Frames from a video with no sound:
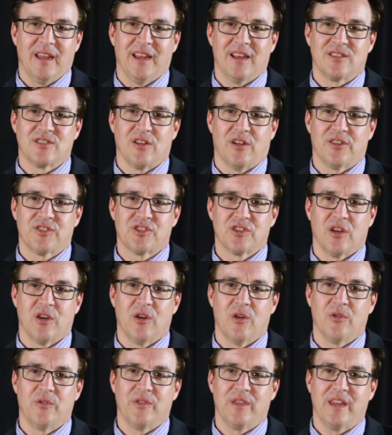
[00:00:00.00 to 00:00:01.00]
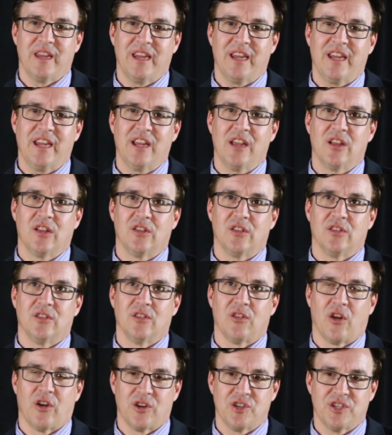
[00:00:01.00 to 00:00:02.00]
It's also the
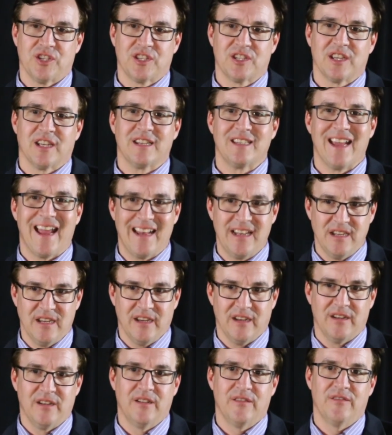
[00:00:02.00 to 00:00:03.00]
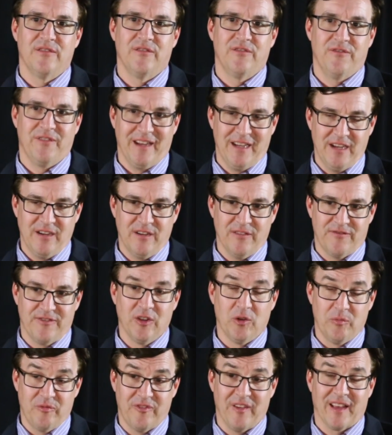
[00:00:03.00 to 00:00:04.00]
largest attended
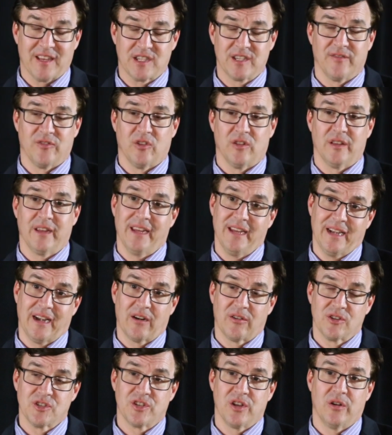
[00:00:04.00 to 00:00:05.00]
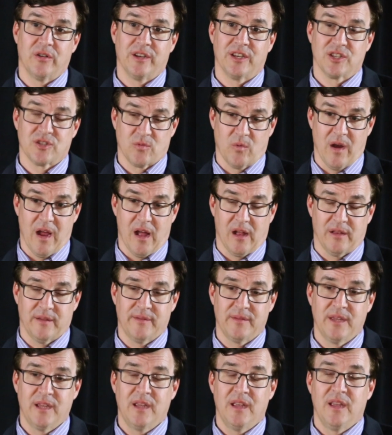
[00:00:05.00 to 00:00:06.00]
film festival in Arizona as
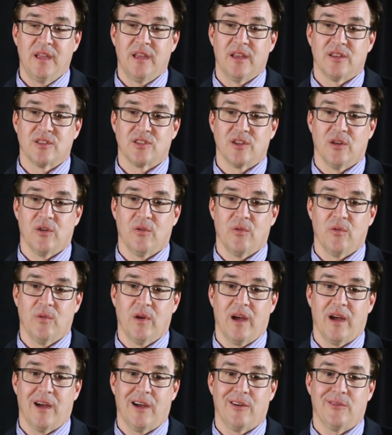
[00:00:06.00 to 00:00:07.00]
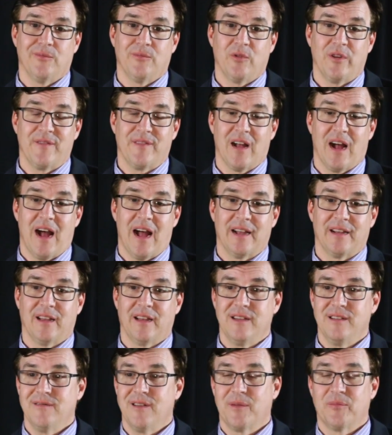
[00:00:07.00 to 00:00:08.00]
well. So we've got
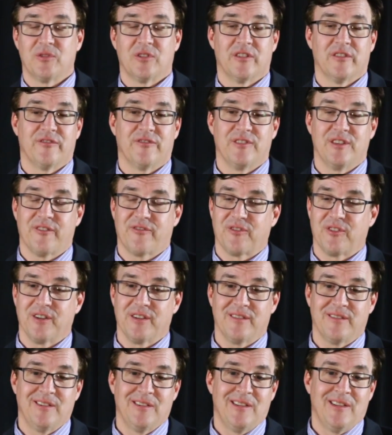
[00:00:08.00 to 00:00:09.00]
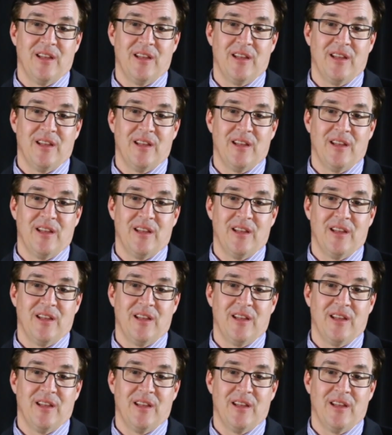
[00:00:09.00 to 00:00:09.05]
a number of different